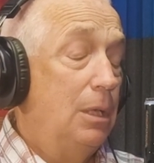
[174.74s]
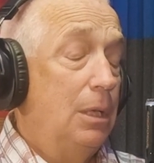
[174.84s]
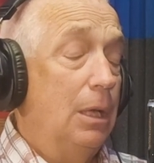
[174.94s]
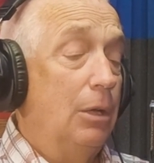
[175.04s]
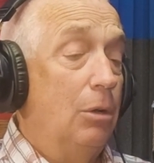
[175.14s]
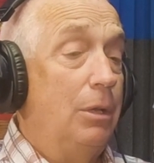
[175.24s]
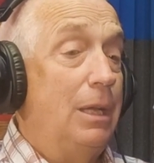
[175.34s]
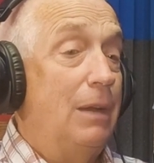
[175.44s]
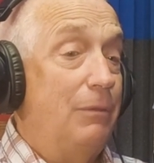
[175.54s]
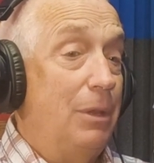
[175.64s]
And only
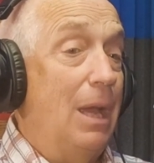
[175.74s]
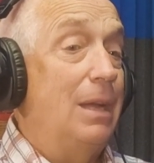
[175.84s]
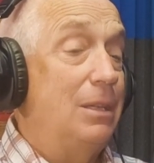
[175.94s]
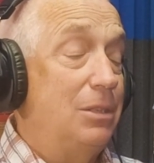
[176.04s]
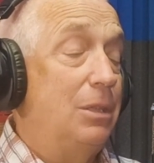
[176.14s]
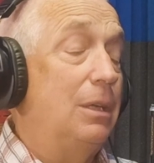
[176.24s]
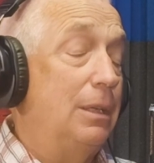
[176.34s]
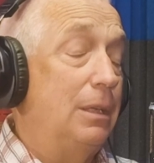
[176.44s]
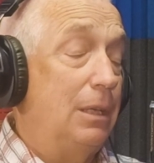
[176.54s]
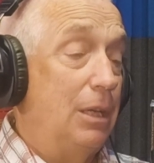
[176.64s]
after that is
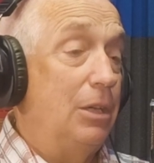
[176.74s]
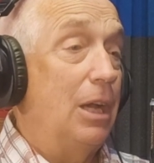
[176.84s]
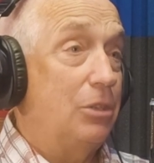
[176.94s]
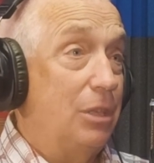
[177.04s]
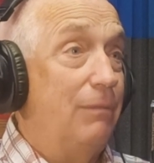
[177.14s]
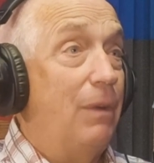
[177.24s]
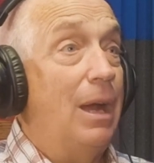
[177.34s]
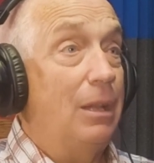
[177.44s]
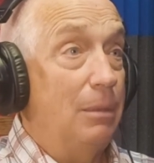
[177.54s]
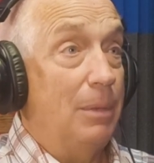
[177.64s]
done can you actually
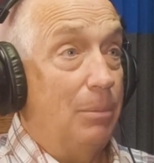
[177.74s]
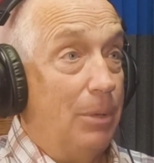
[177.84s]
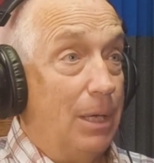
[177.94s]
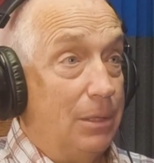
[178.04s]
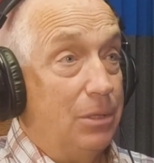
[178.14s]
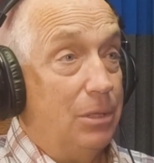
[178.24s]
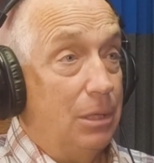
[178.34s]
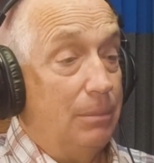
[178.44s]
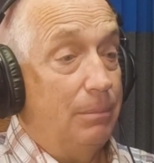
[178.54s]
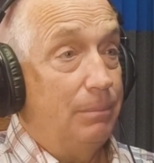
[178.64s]
file a malpractice claim.